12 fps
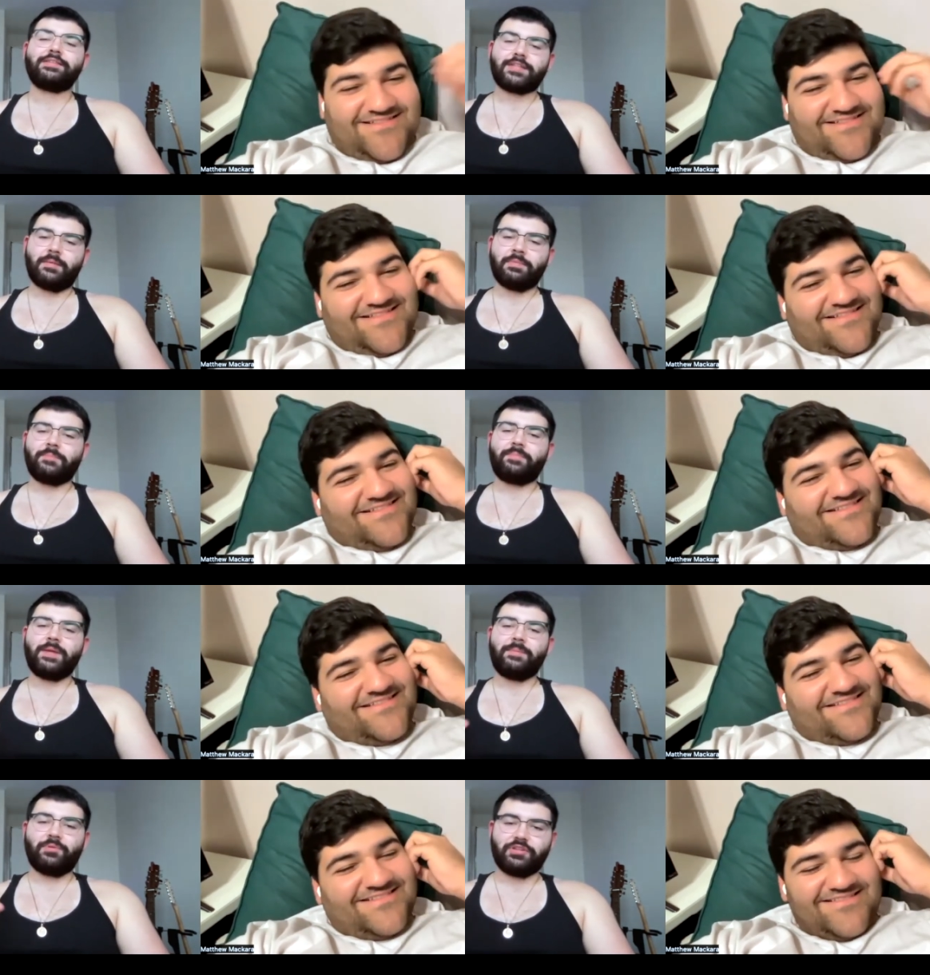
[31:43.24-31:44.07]
Speaker 1: some of the
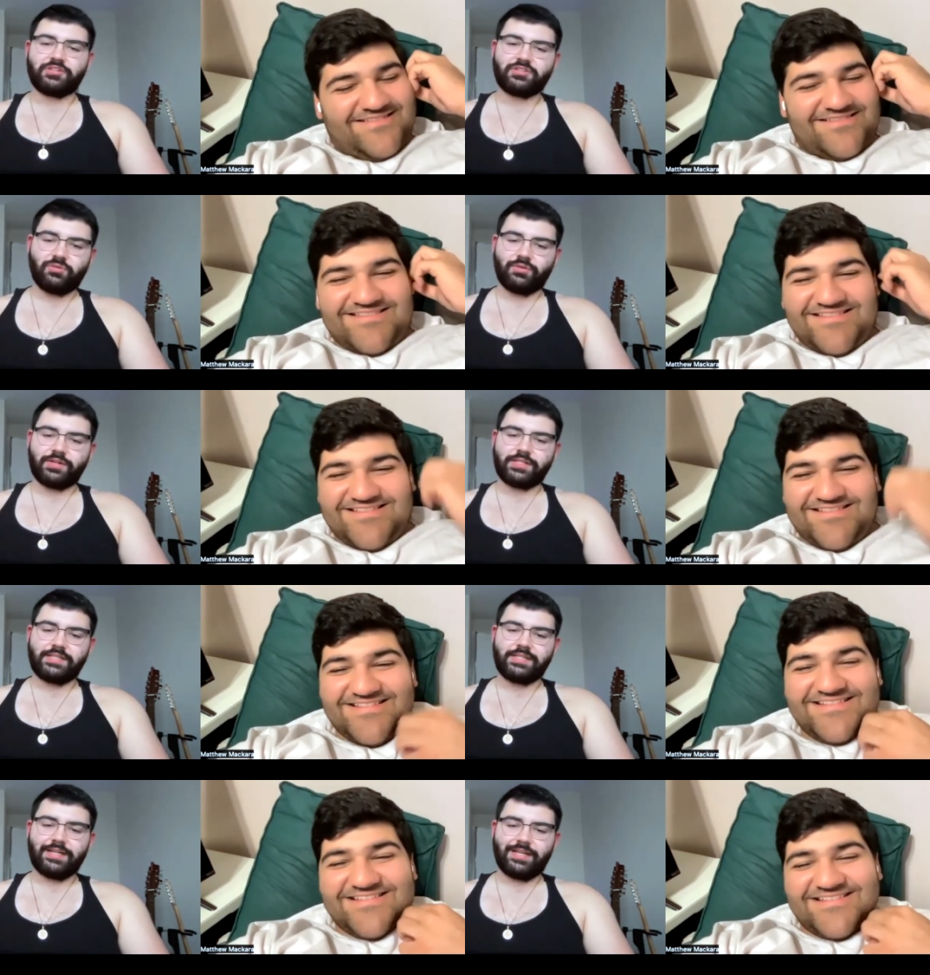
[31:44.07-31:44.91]
people, the
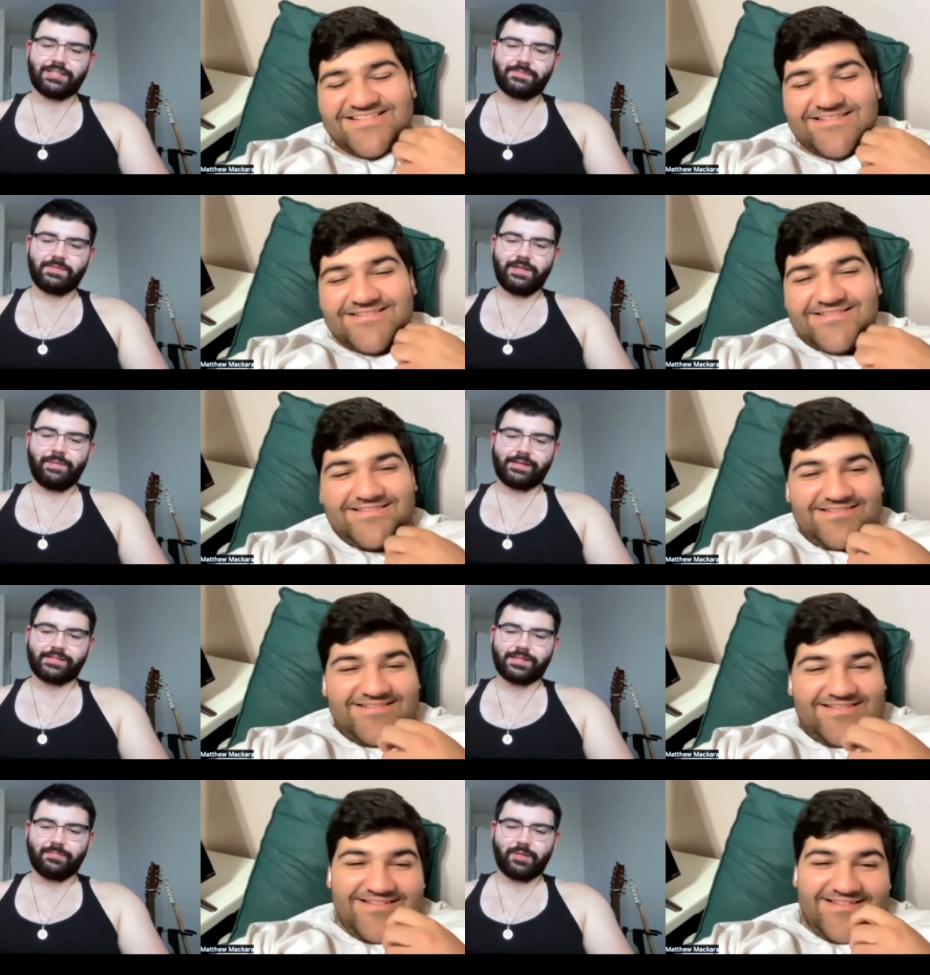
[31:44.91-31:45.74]
stories he tells me
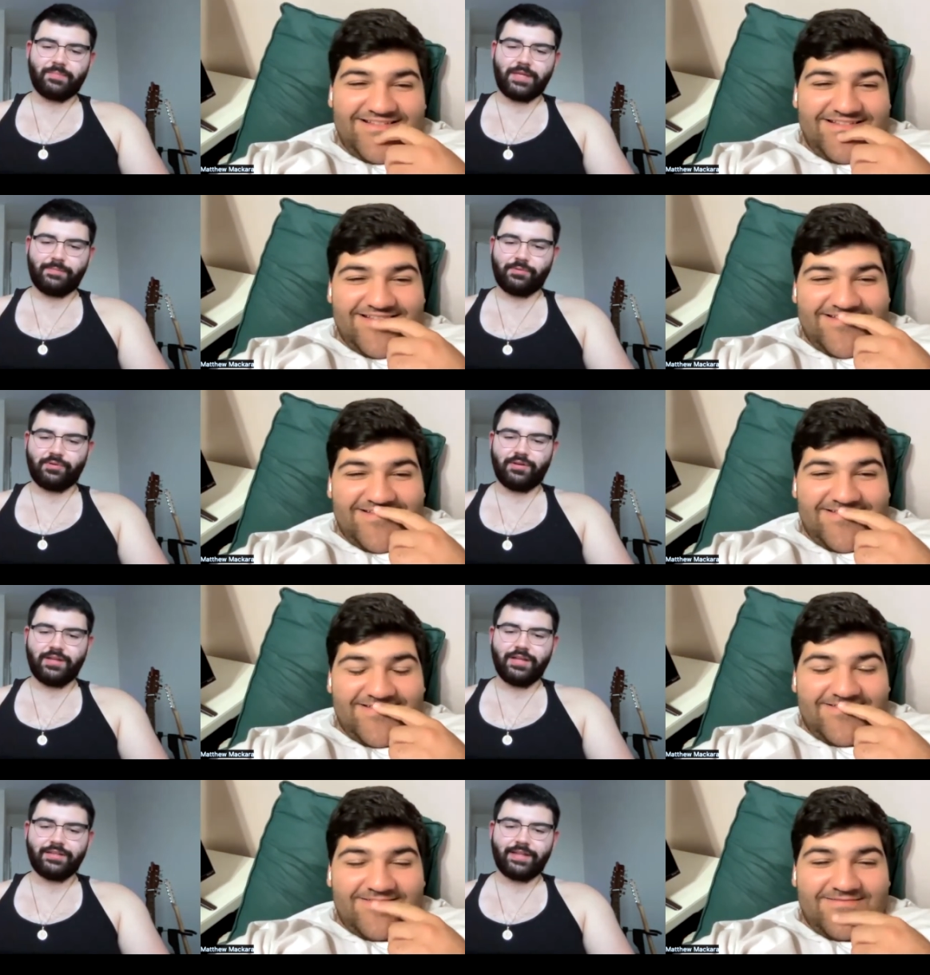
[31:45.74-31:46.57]
about some of the
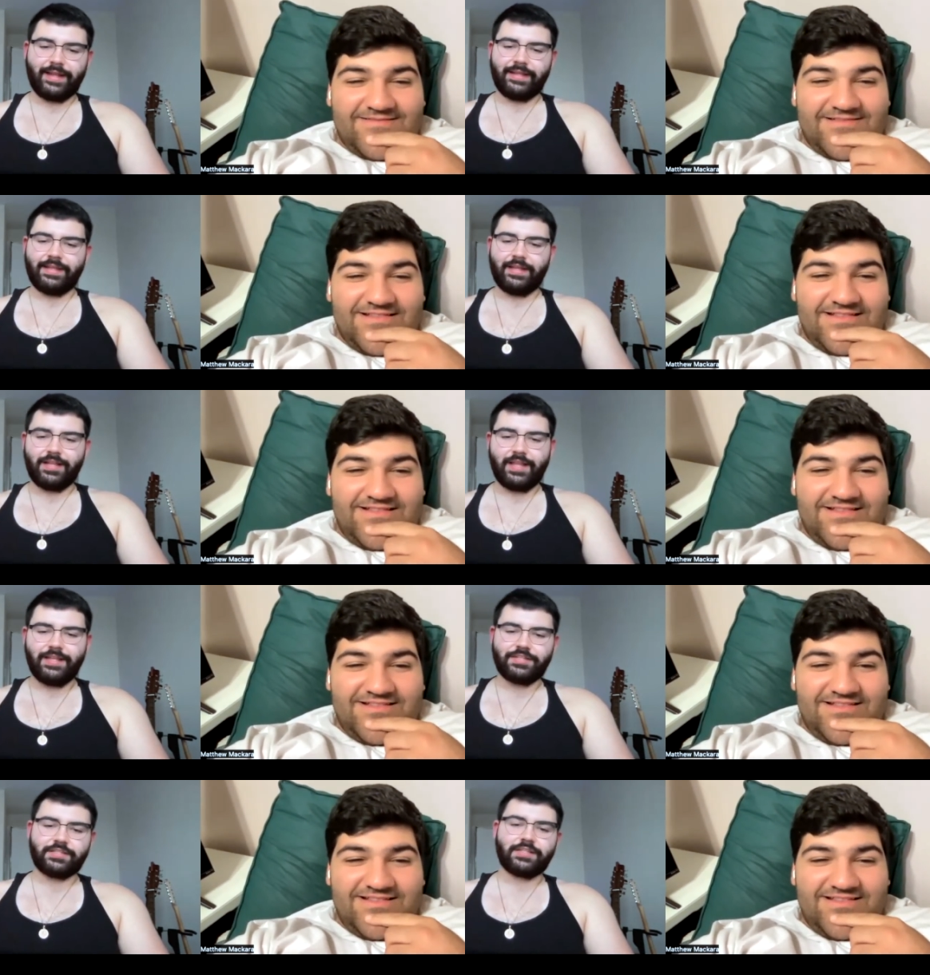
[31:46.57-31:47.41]
people that
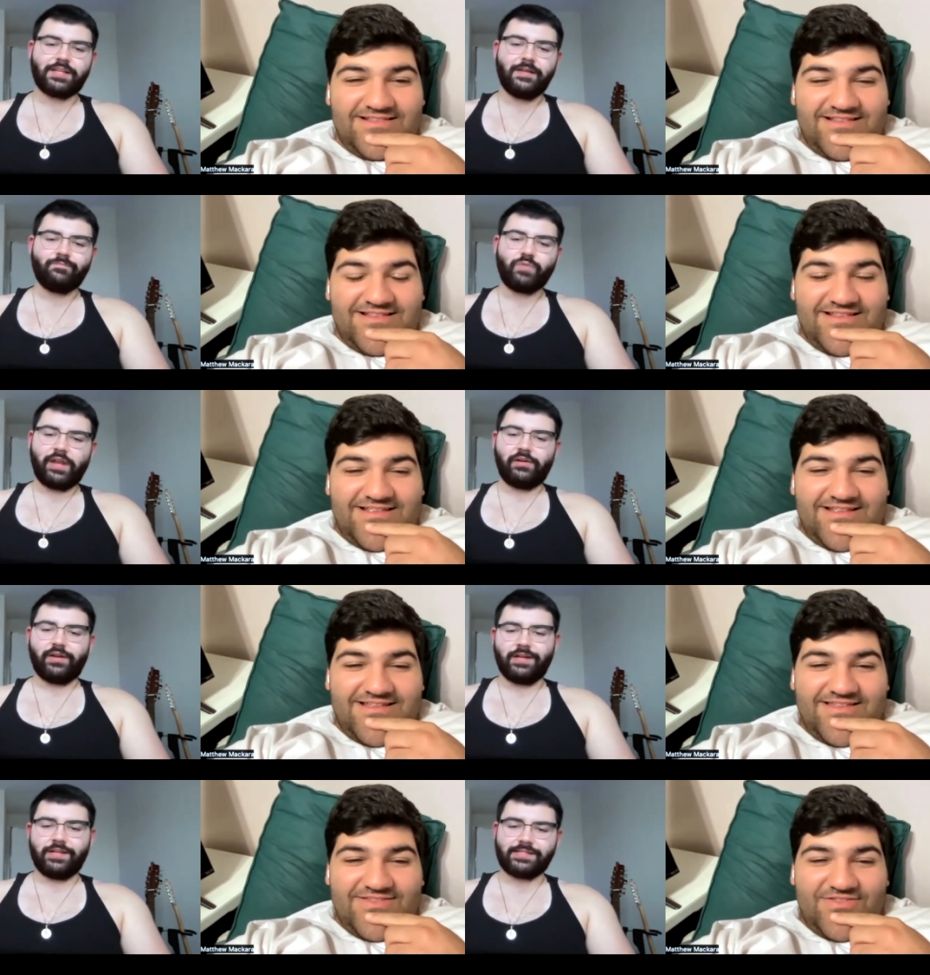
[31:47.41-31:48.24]
he just that
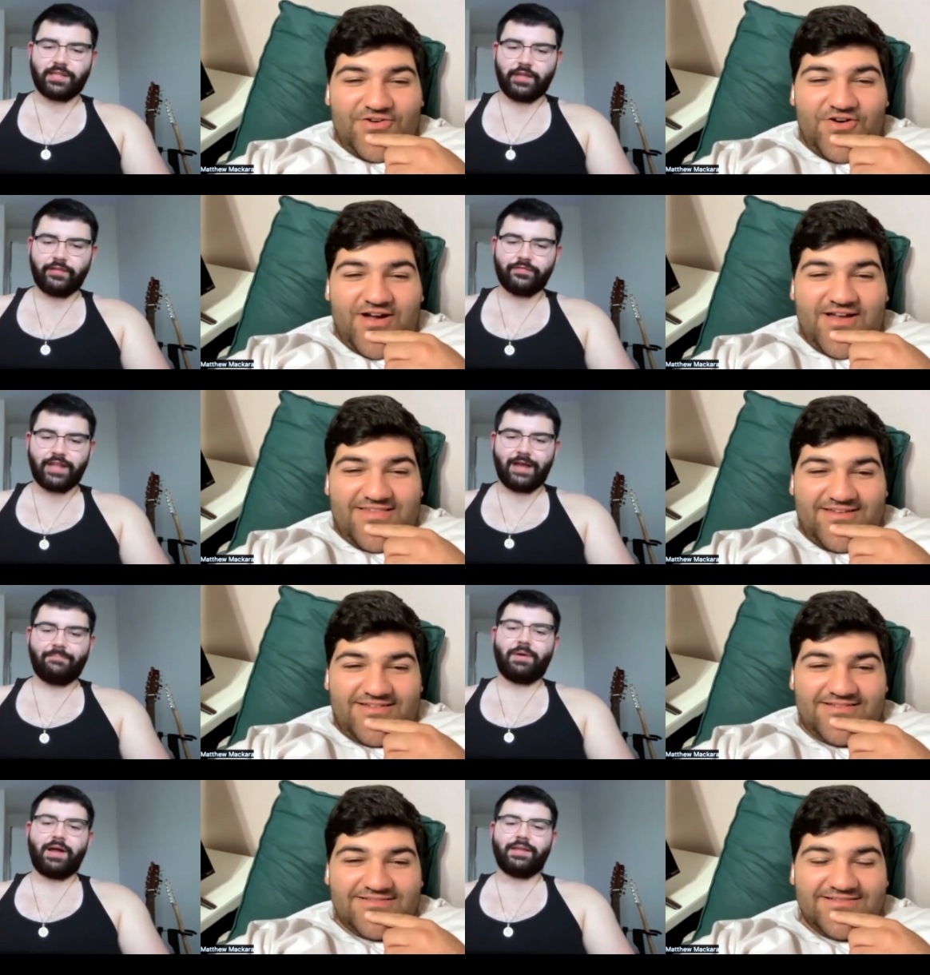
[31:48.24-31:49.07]
are in his life,
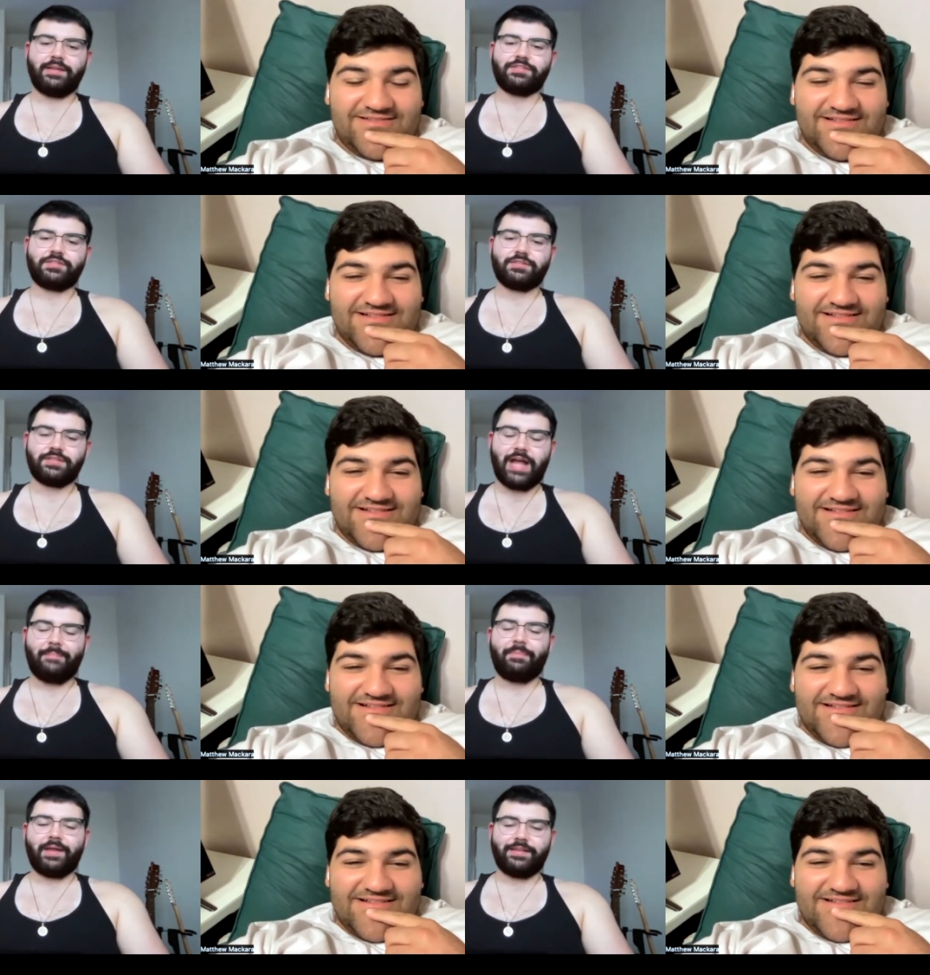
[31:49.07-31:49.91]
crazy, not by his,
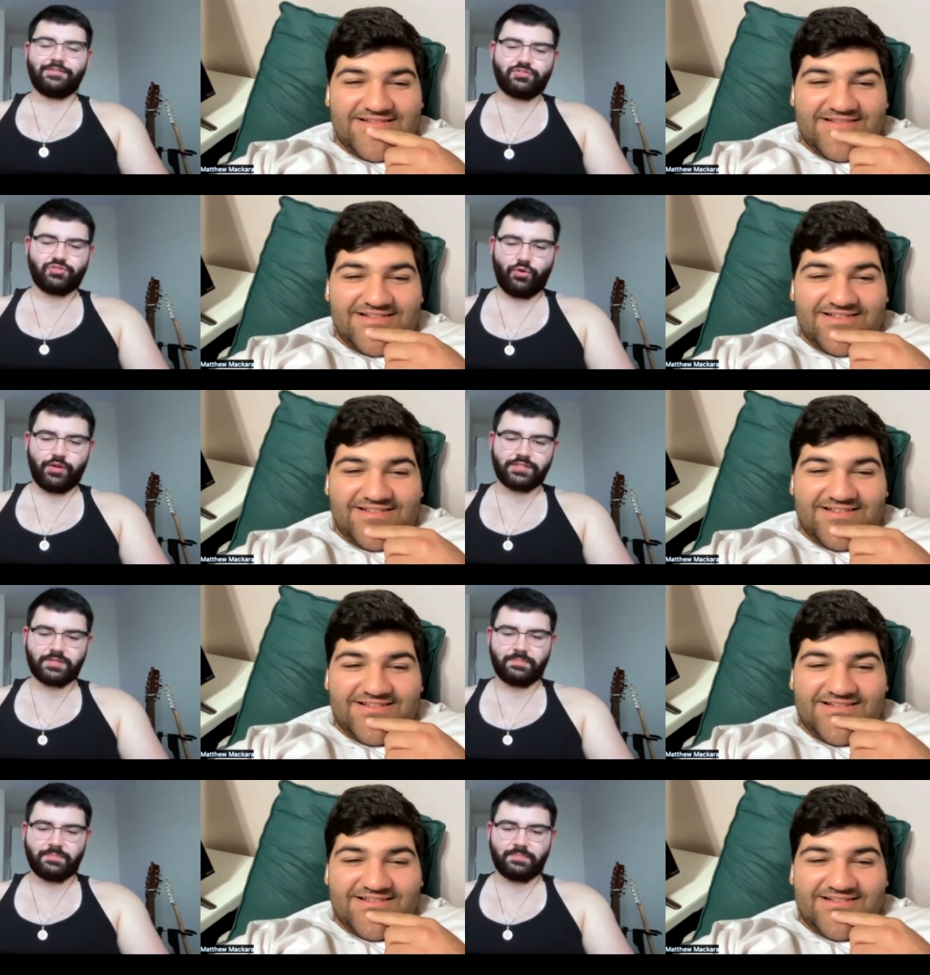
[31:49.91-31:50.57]
not by his, choice.